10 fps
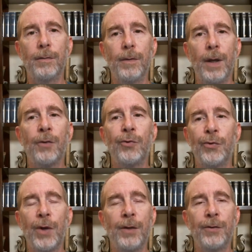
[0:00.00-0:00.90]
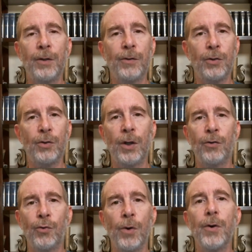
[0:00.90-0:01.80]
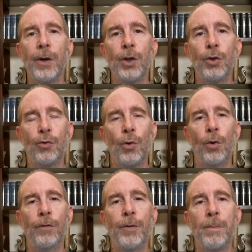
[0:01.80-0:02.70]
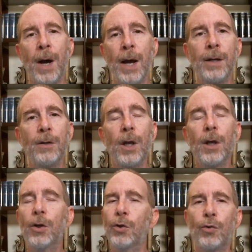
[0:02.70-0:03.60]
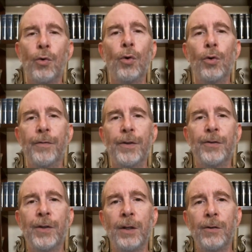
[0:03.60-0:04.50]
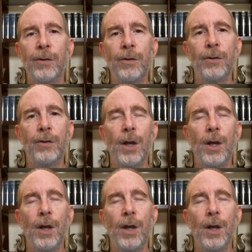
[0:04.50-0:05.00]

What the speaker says: exercising such extraordinary control of the mind, control of the senses,